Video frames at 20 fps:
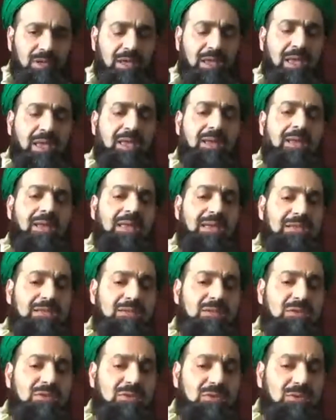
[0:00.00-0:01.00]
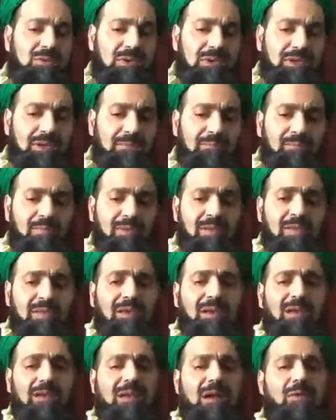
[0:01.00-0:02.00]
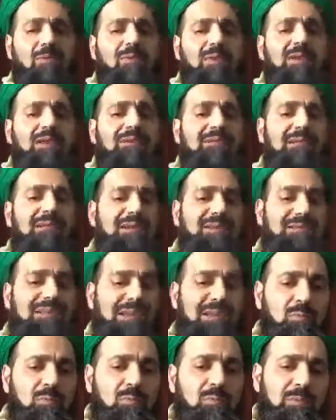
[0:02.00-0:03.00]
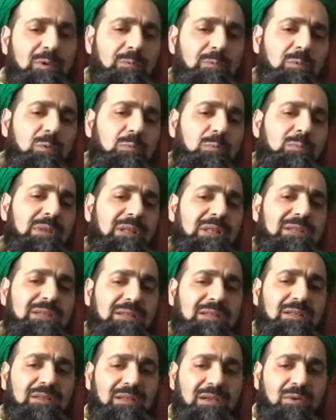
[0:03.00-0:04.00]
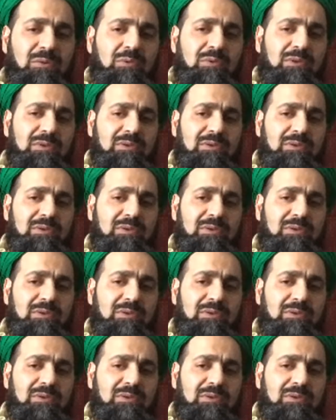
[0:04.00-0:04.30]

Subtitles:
and against his sunnah. Now we live at a time where people belittle now